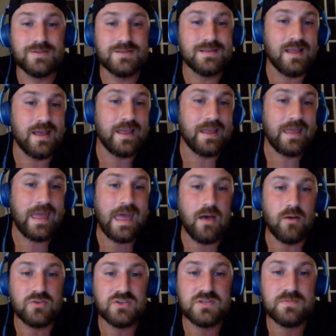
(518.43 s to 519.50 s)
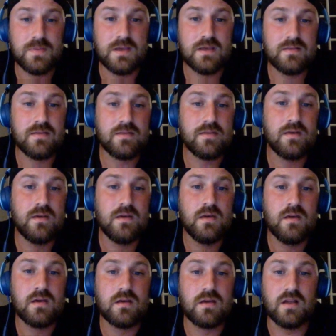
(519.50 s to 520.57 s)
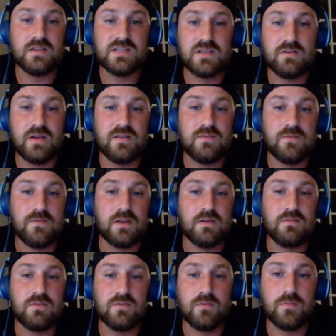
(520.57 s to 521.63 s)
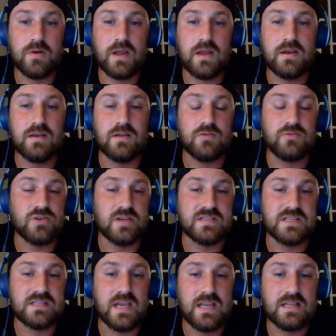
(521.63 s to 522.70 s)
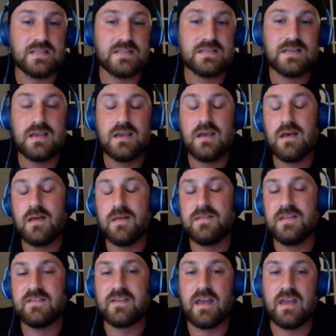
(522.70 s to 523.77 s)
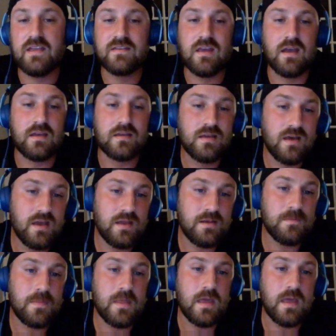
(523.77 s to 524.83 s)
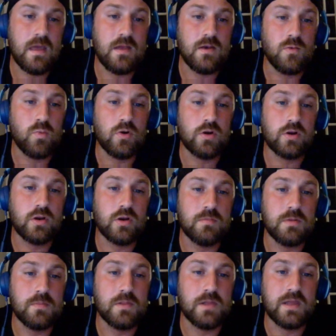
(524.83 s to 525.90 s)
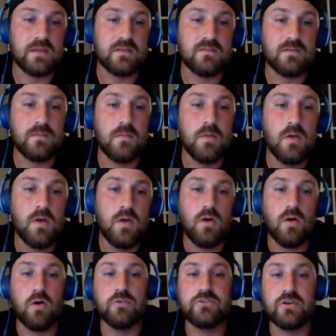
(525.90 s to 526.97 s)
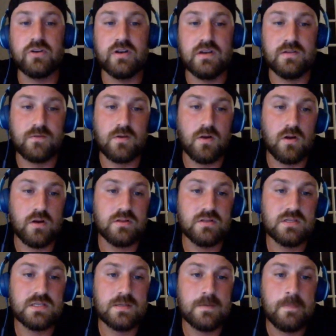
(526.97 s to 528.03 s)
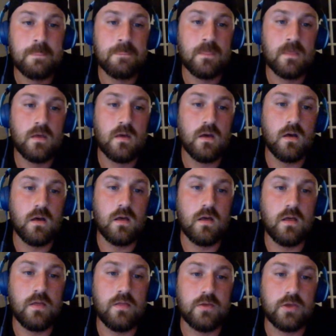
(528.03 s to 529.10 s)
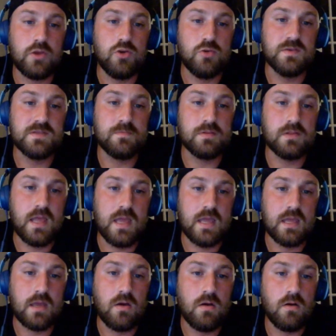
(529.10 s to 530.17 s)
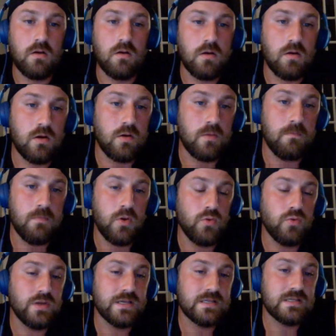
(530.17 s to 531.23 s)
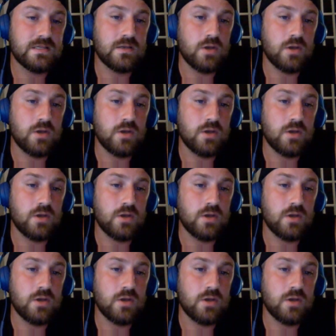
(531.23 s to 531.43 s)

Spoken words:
like Elspeth, Consecrated Sphinx, Grizzlebrand, and Eldrazi Titans, these guys got cut, and we're going to be playing some alternative cards. The cube is playing Harmonious